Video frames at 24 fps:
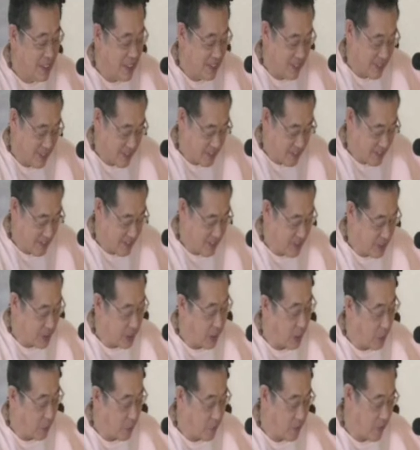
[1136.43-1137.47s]
which
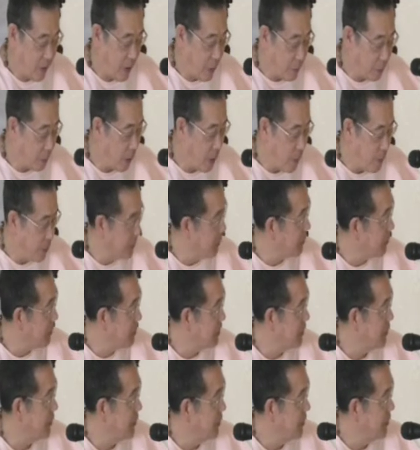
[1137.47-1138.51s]
are very prominent
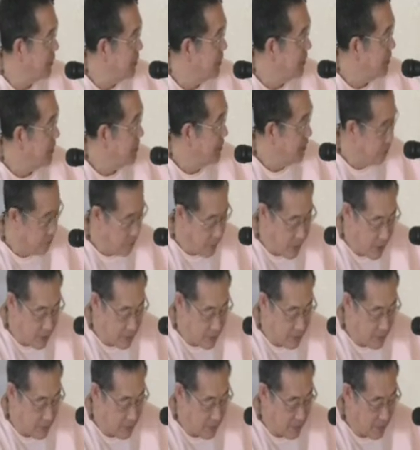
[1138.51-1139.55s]
also. In
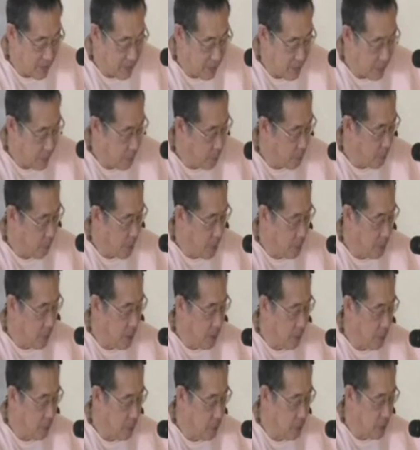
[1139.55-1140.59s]
fact, in
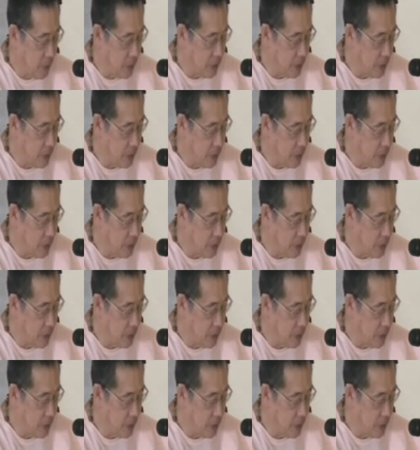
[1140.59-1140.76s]
Bharat Muni's